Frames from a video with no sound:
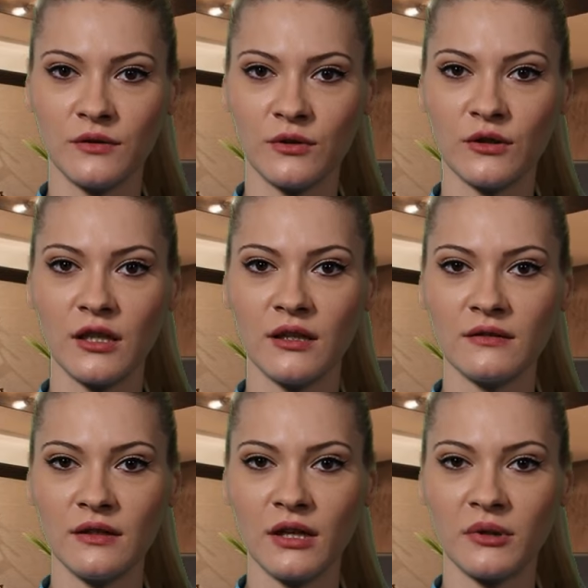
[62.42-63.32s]
It is
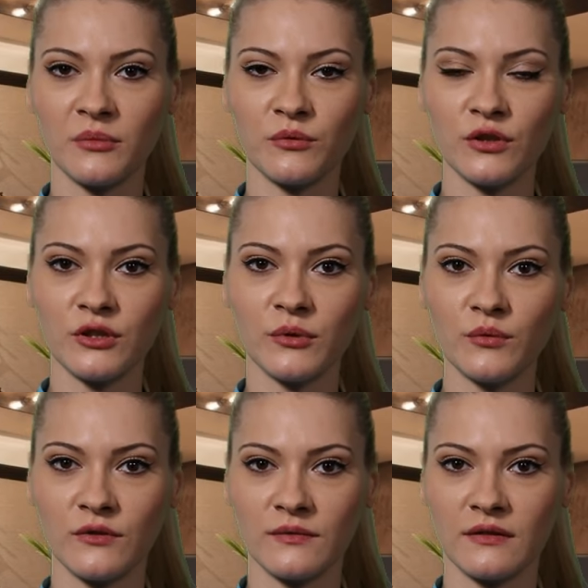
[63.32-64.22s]
shown that the male
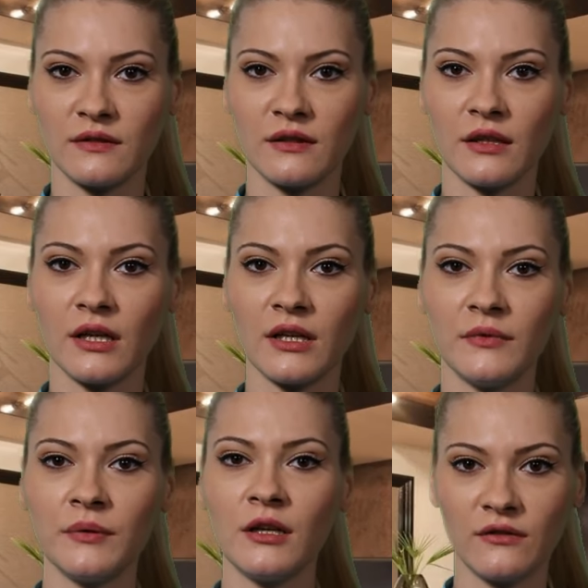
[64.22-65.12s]
chastity
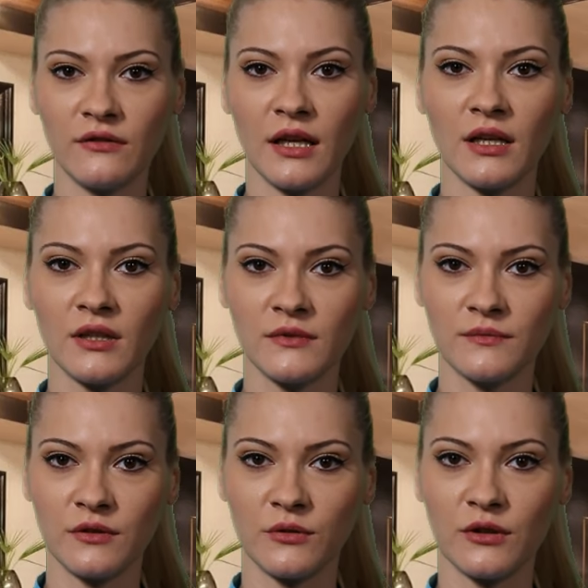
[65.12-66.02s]
cage, strict
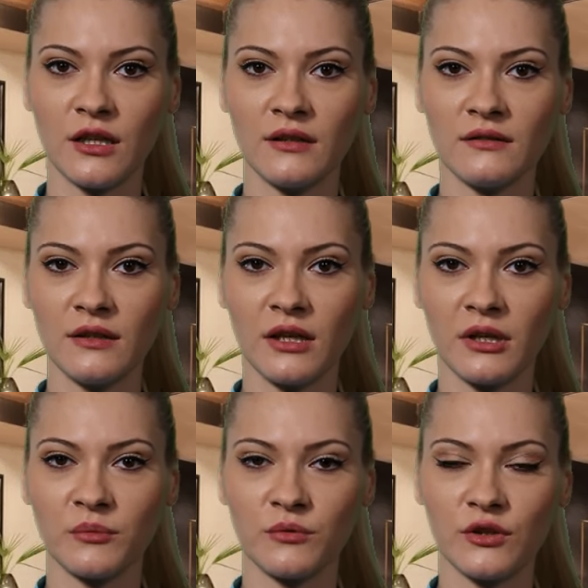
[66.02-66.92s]
confinement, and
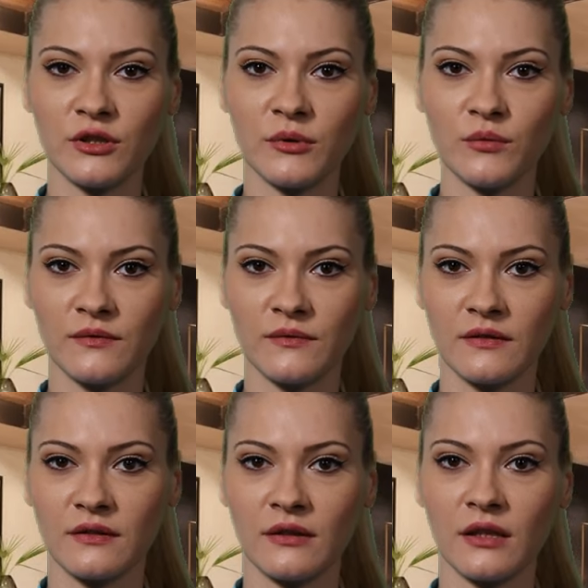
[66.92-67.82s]
prolonged
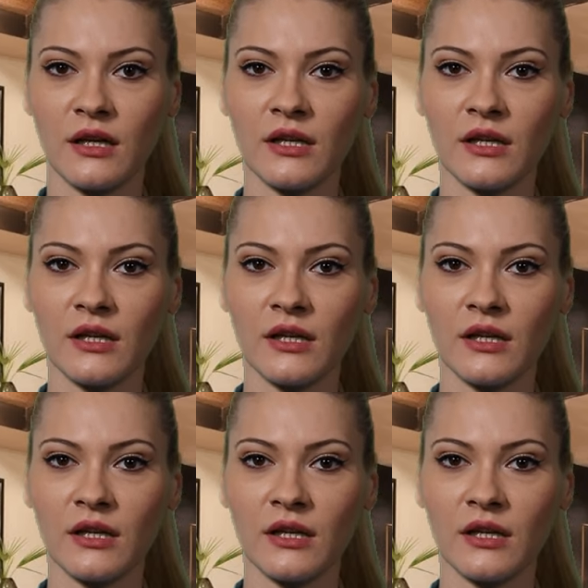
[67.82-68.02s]
abstinence